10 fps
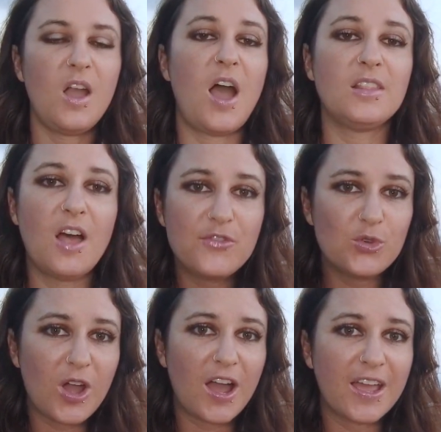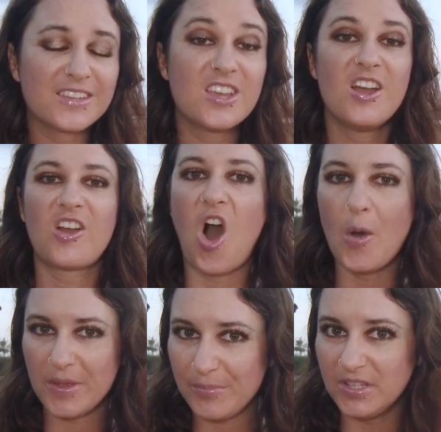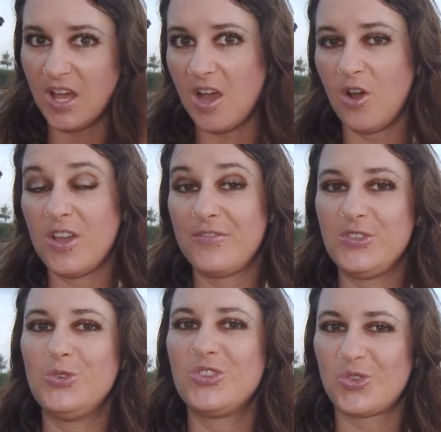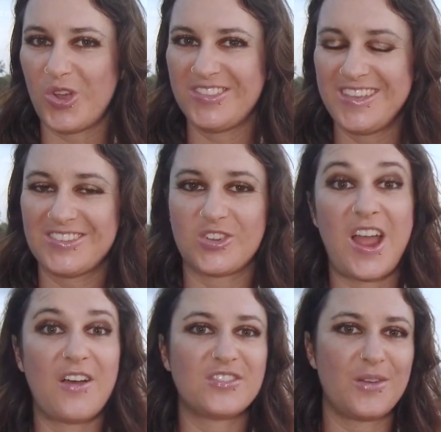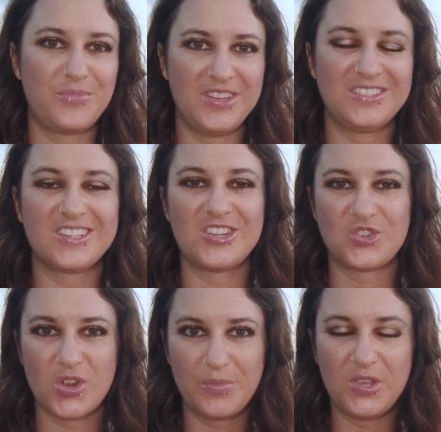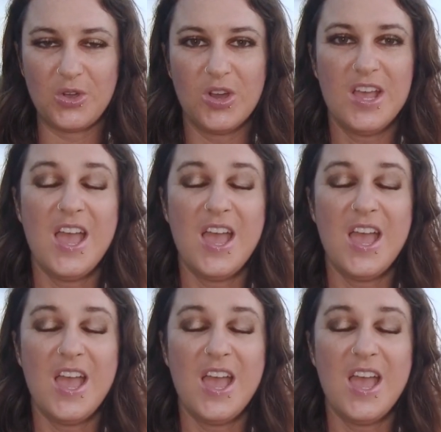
I love you guys. Comment below if you enjoyed this or have something to contribute,